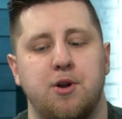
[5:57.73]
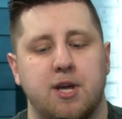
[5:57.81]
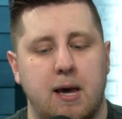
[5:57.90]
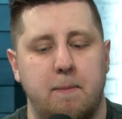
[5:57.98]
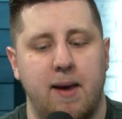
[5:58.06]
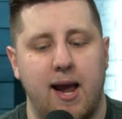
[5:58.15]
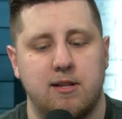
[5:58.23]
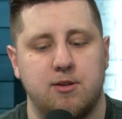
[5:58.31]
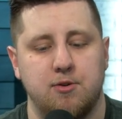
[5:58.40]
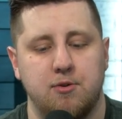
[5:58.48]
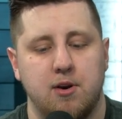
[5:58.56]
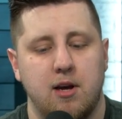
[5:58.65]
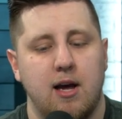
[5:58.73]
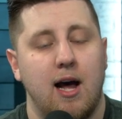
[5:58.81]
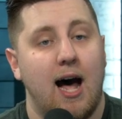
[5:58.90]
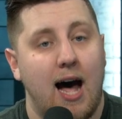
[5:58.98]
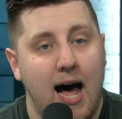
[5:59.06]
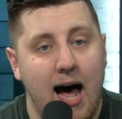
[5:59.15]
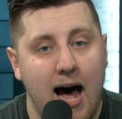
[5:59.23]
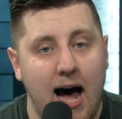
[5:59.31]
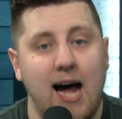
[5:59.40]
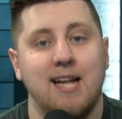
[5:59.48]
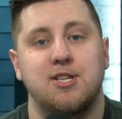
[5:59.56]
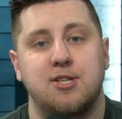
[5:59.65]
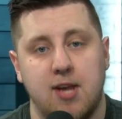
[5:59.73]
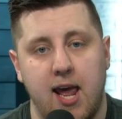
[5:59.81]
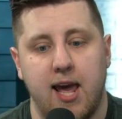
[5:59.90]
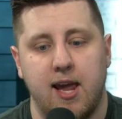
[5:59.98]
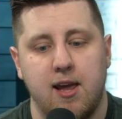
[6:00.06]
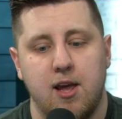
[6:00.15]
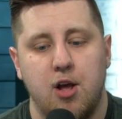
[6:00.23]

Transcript: to come back to? Odds say